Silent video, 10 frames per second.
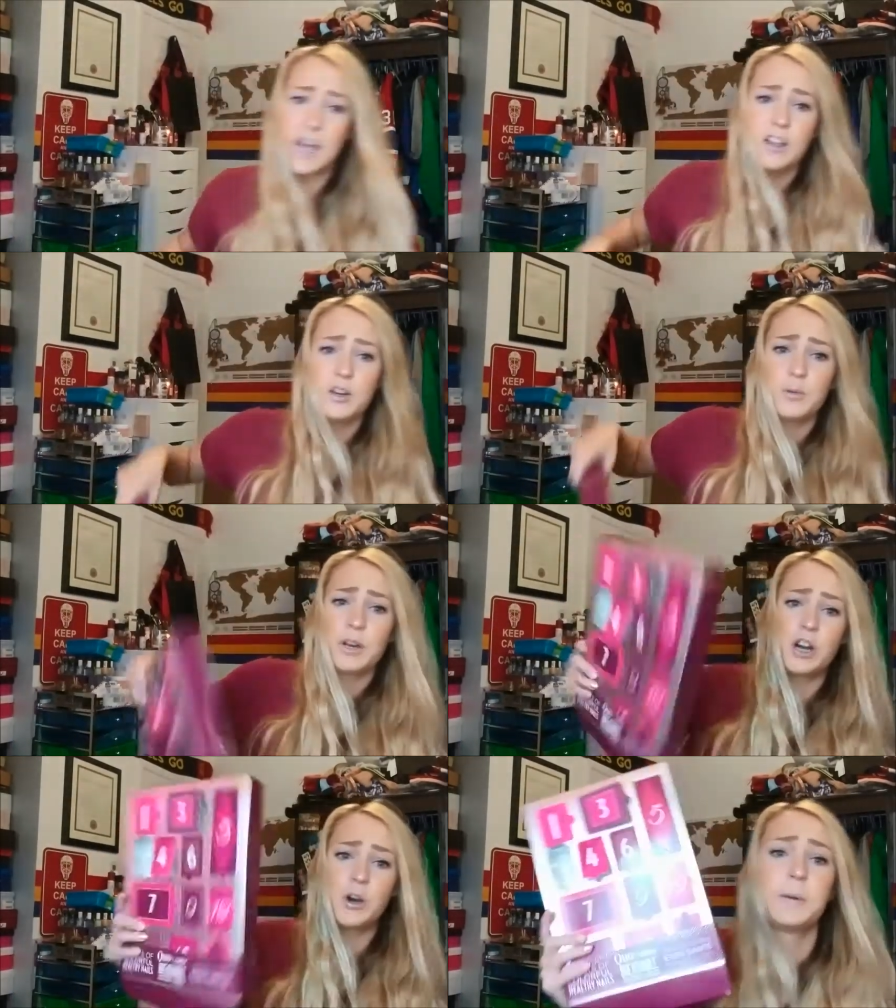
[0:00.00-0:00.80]
calendar we're
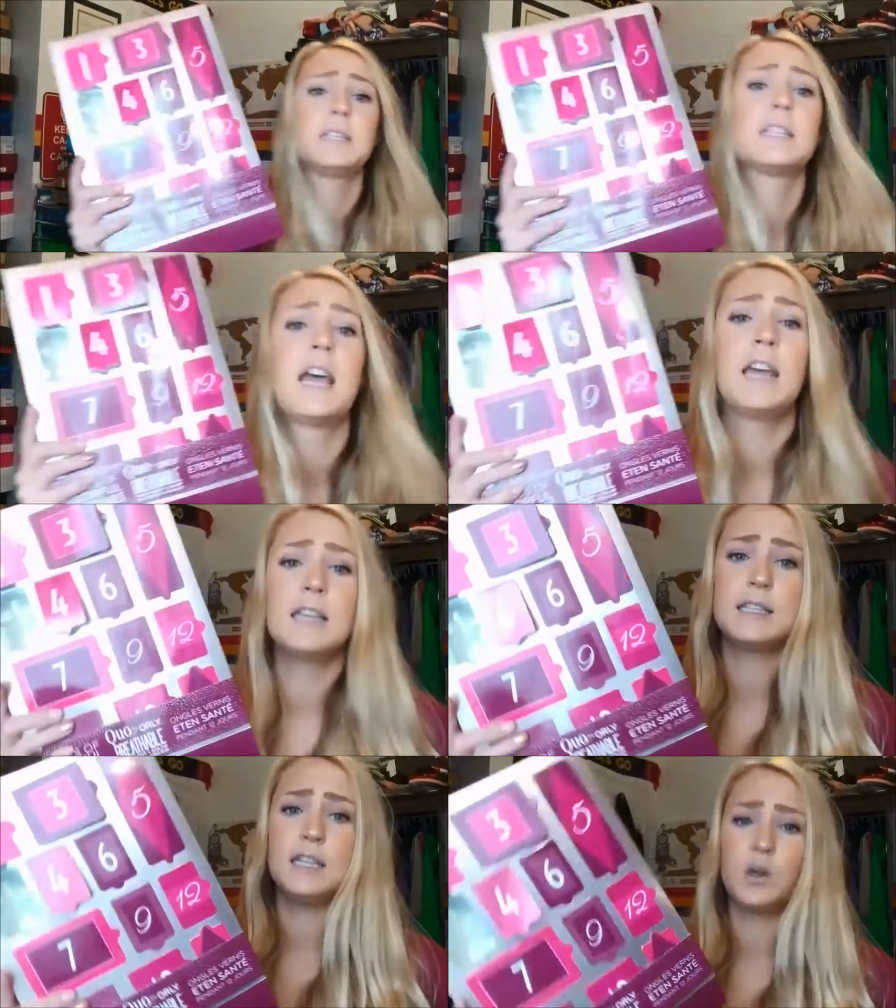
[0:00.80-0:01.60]
going to open today
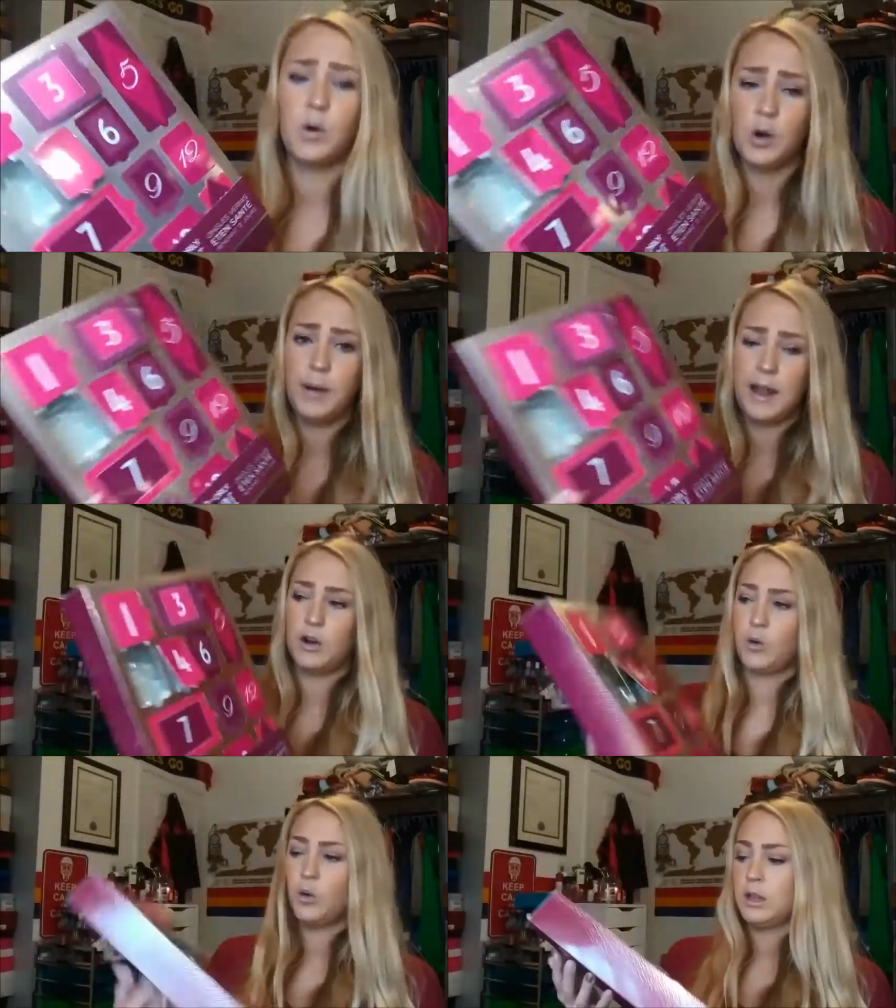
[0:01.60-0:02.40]
is the Quo by
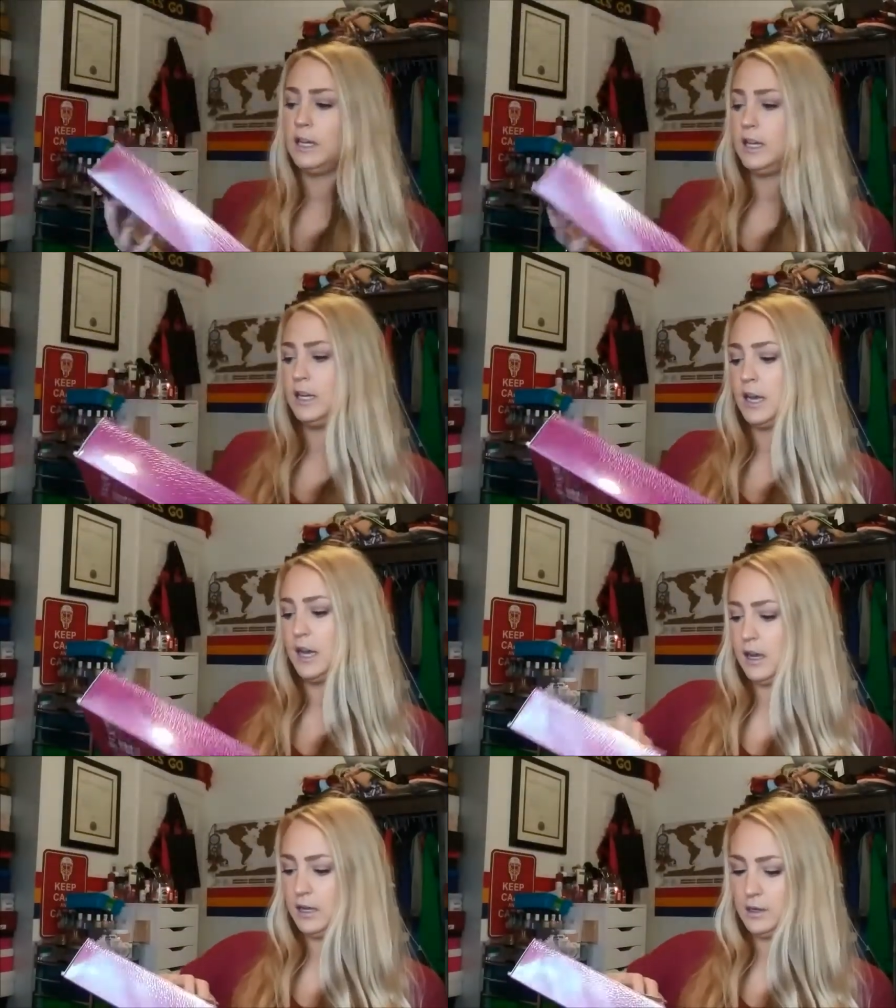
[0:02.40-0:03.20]
Orly
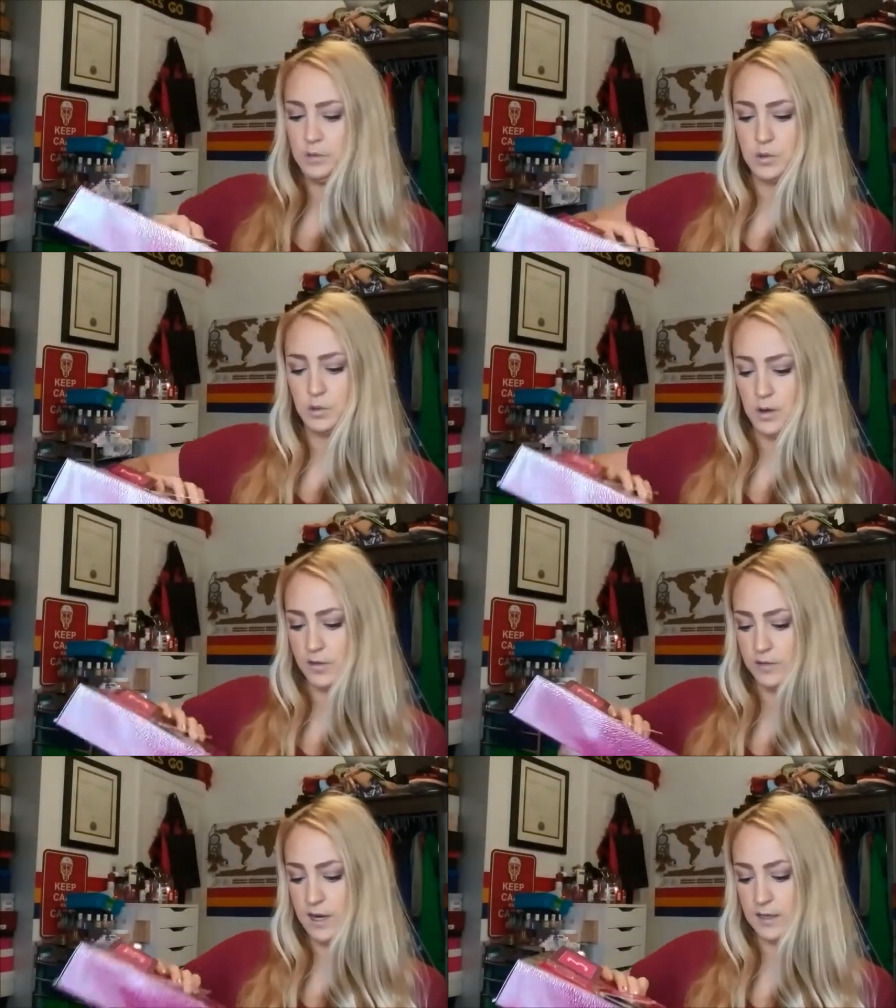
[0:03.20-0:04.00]
uh,
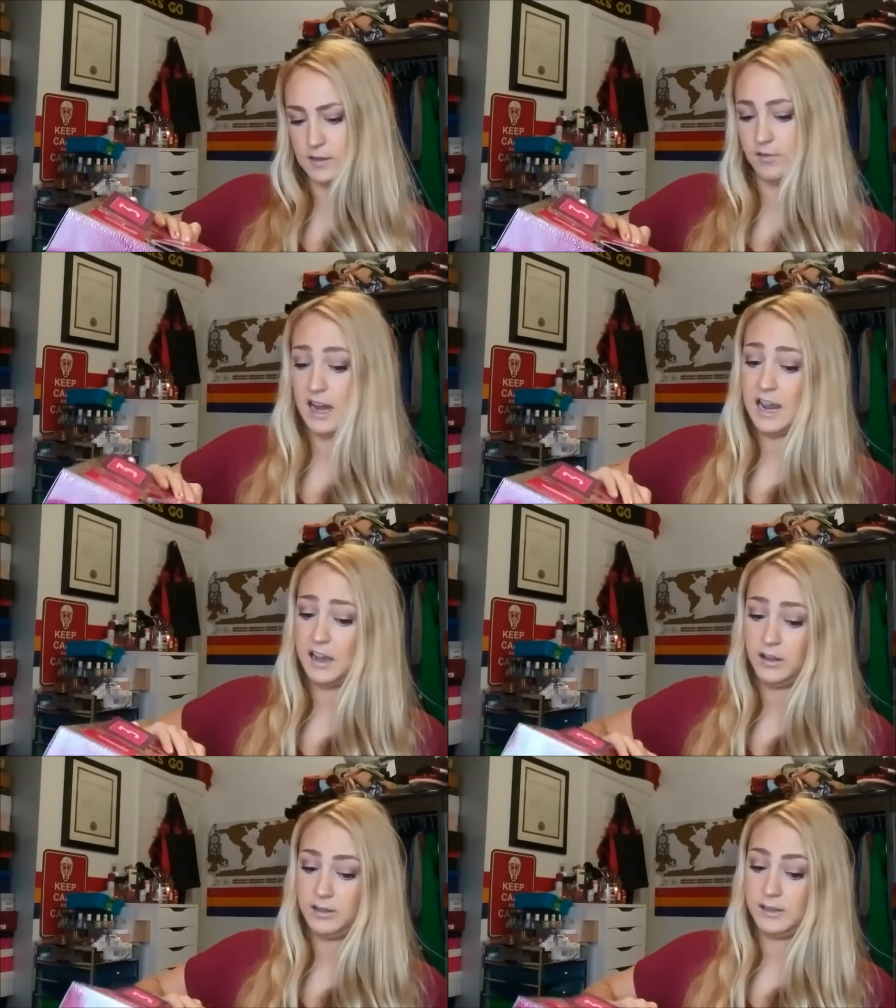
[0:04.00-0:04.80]
12 Days of
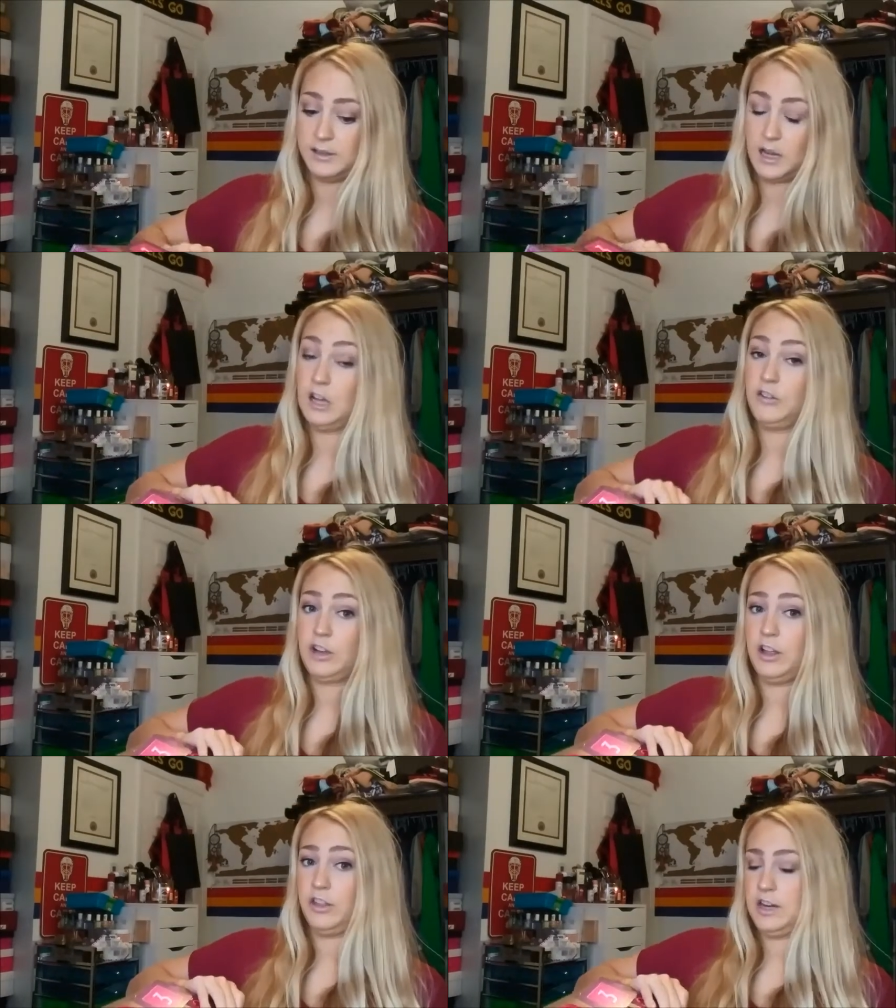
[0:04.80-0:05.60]
Nails,
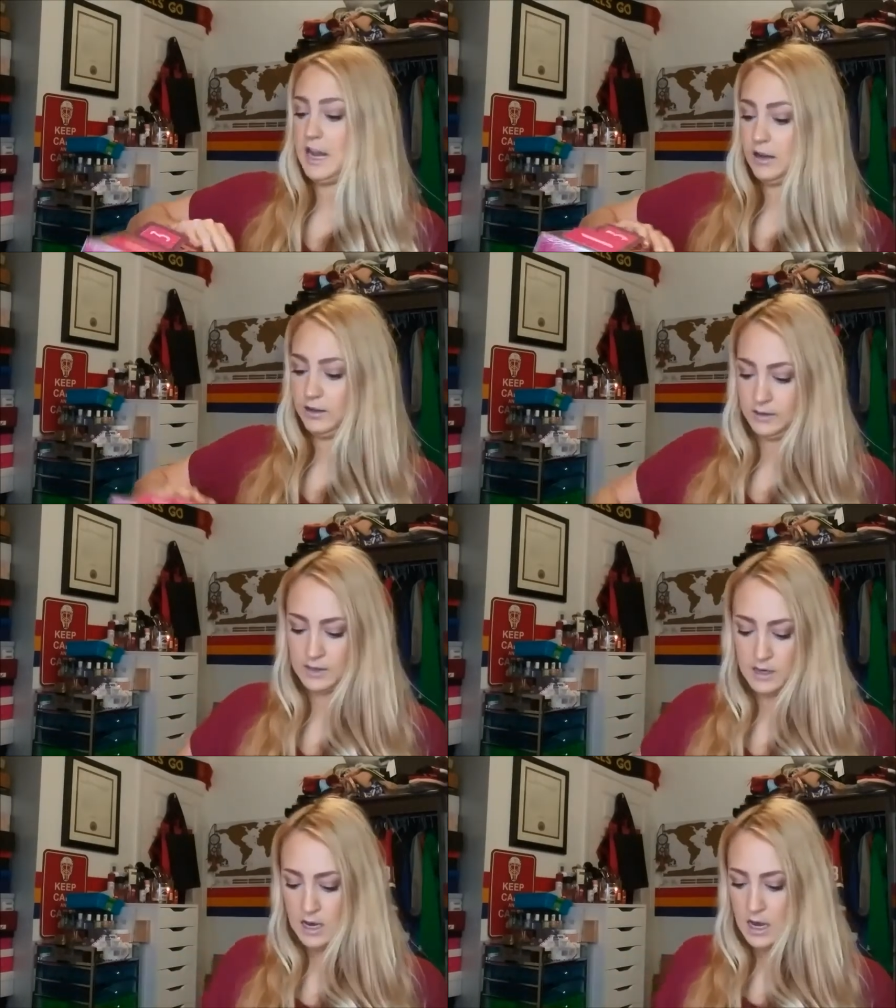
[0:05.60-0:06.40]
Colorful Healthy Nails.
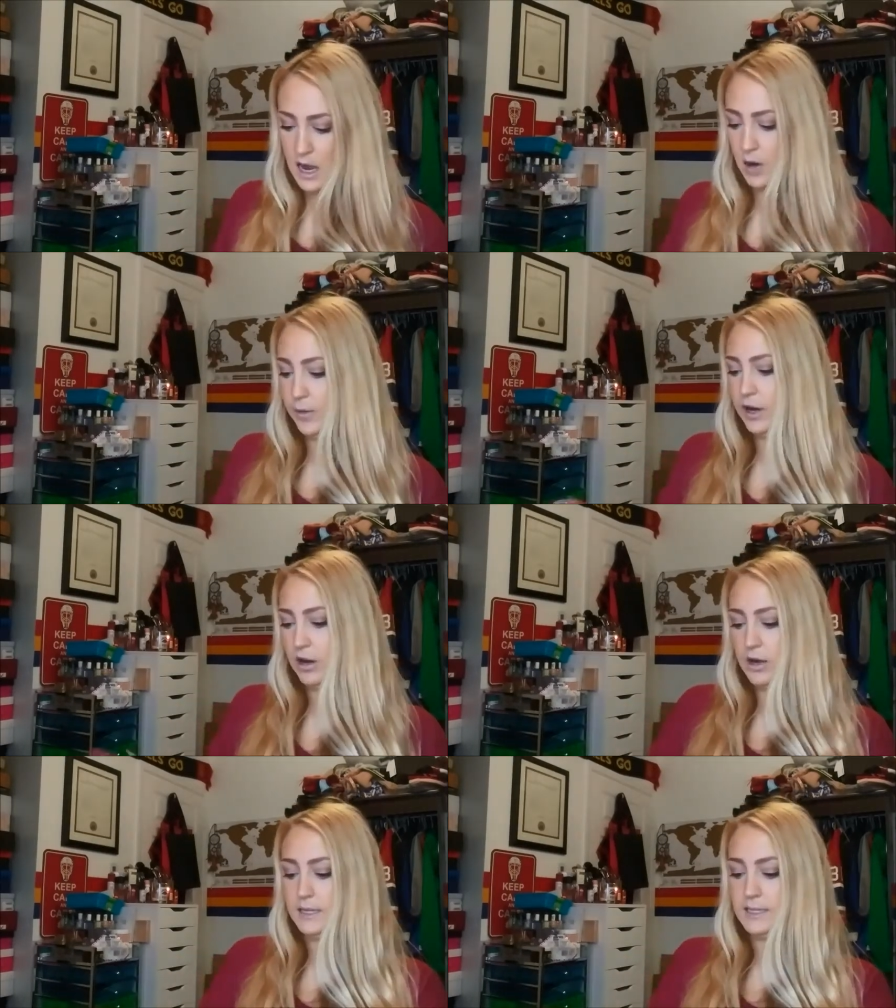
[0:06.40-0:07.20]
Uh, we
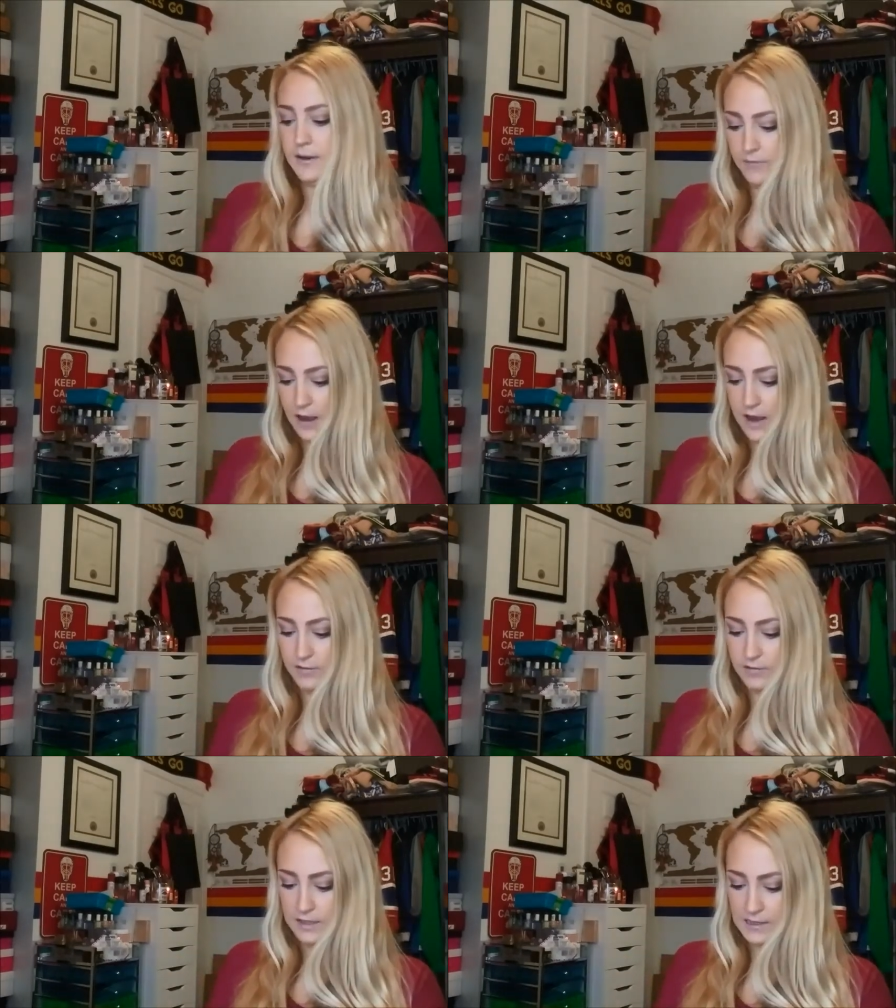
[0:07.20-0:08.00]
are on day
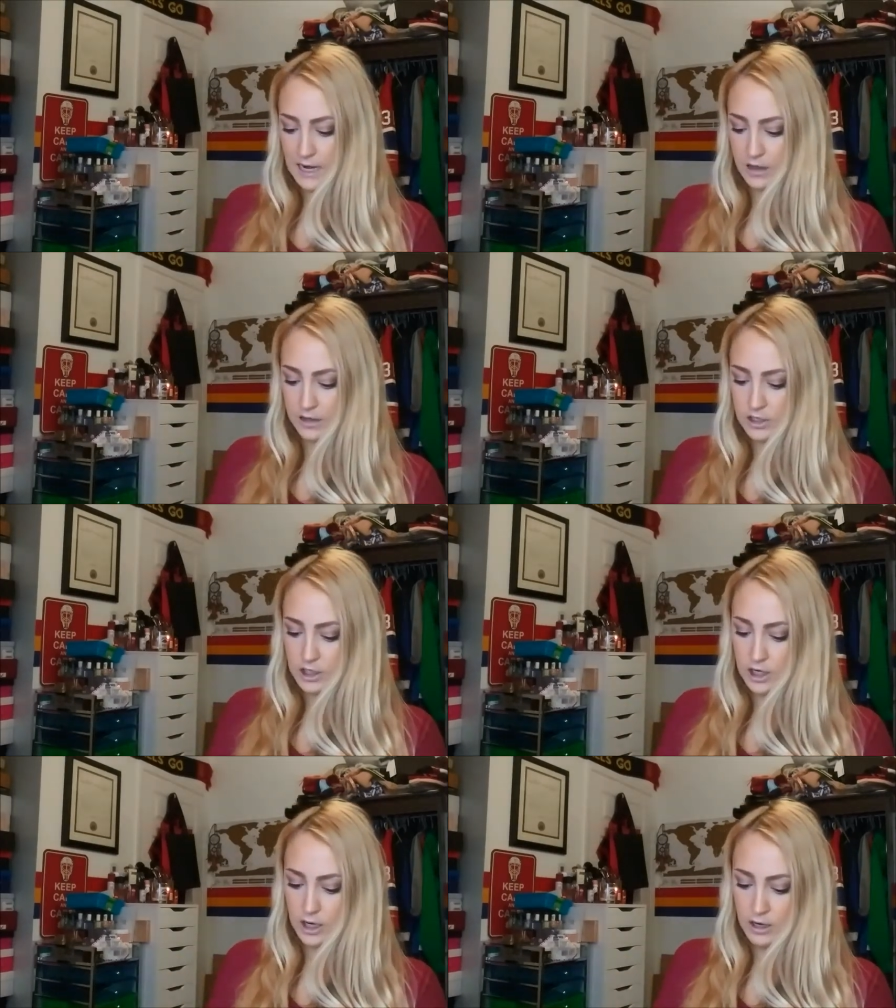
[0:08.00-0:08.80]
five of this
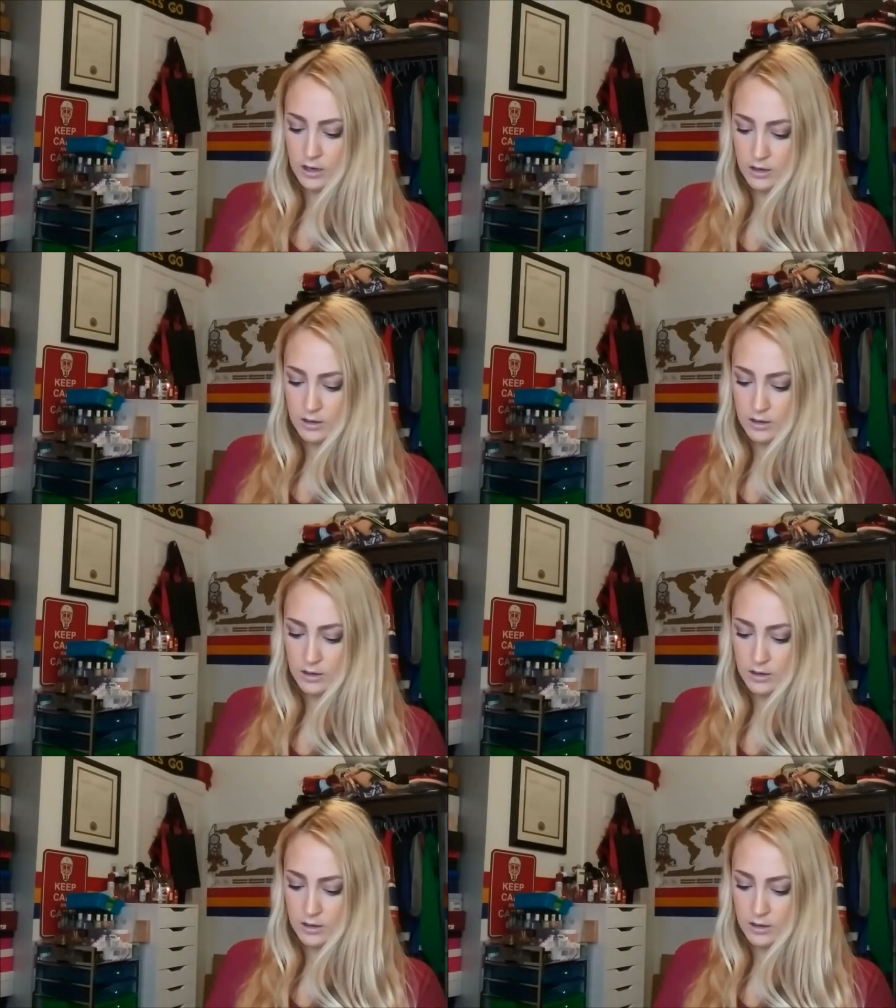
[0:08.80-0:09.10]
calendar.